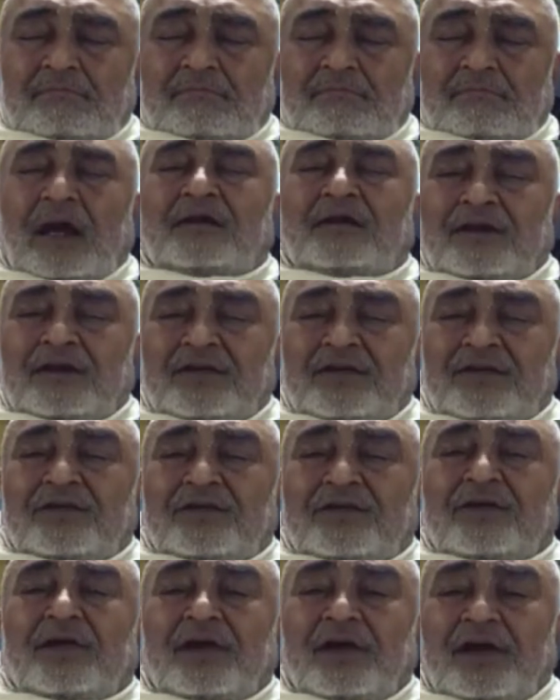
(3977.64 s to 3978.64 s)
And
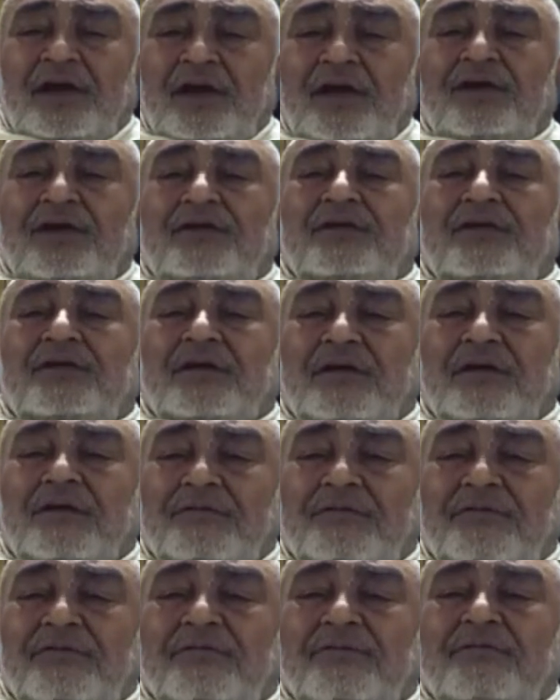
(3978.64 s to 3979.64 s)
this is
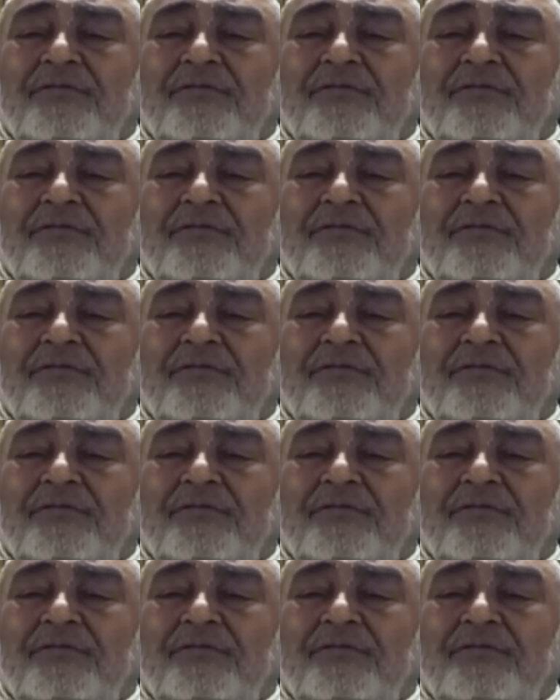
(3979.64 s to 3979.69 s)
the